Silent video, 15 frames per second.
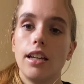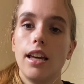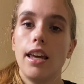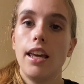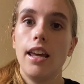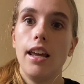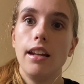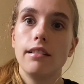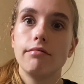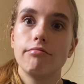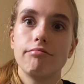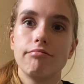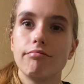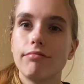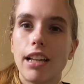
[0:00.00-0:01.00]
and
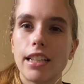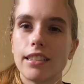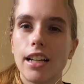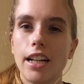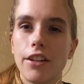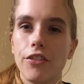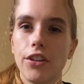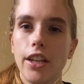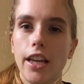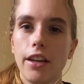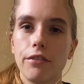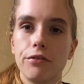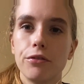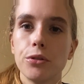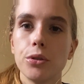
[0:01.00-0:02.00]
that's not even like
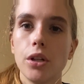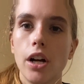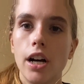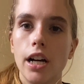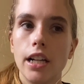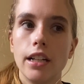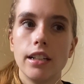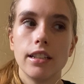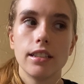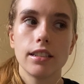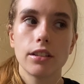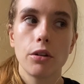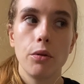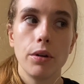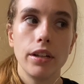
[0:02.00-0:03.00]
full on
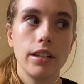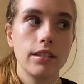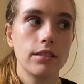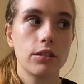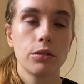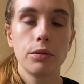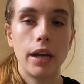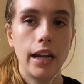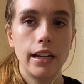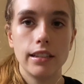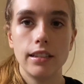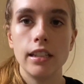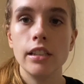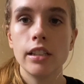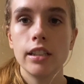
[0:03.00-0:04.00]
going through
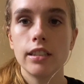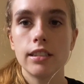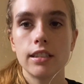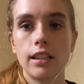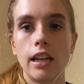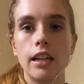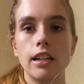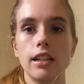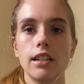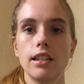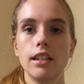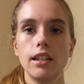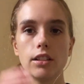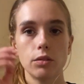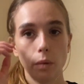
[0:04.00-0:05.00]
anesthesia. It's just like a
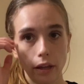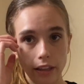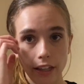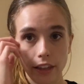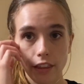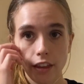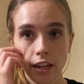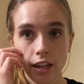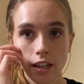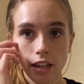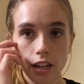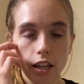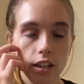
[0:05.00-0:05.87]
twilight thing.